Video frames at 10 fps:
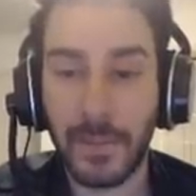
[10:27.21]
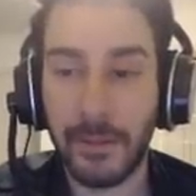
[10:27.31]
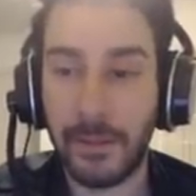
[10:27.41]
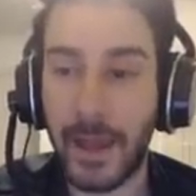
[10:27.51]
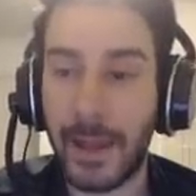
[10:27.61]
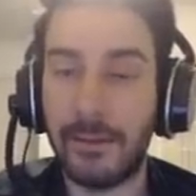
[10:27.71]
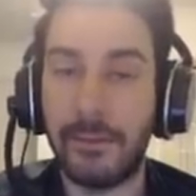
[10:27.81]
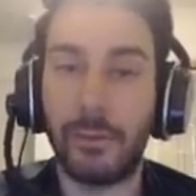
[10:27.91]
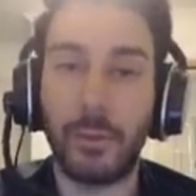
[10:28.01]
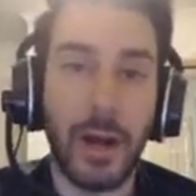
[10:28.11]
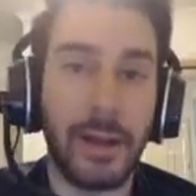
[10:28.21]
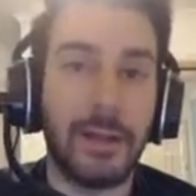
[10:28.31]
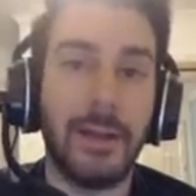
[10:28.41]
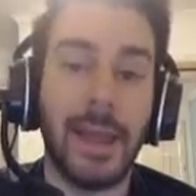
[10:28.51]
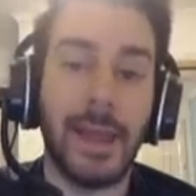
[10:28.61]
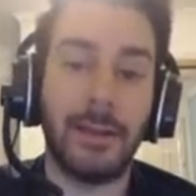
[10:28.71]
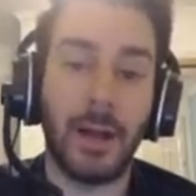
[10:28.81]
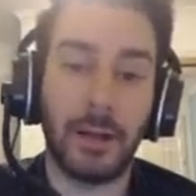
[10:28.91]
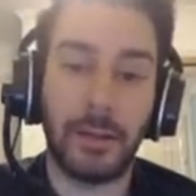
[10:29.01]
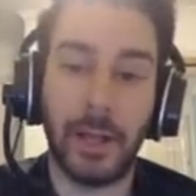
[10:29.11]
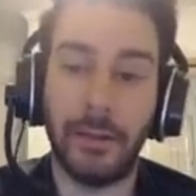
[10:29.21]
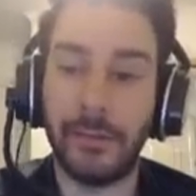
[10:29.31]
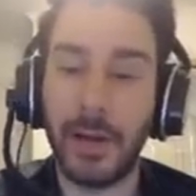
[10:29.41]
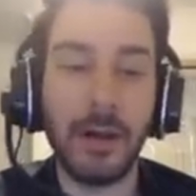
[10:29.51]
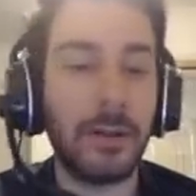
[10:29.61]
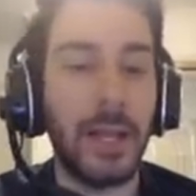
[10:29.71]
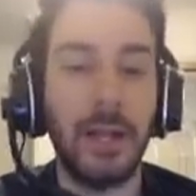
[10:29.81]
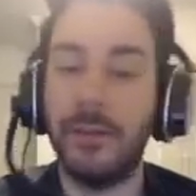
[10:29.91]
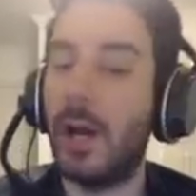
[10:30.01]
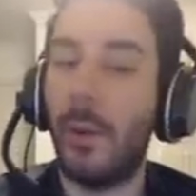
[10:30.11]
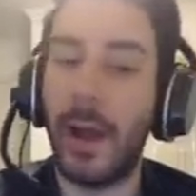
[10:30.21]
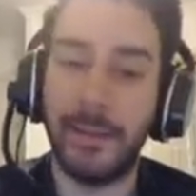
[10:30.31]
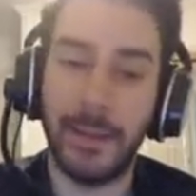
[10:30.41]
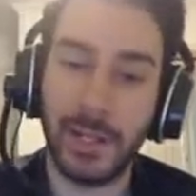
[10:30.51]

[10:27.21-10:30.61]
than Veronica and Galacleo? Now, Galacleo, no way.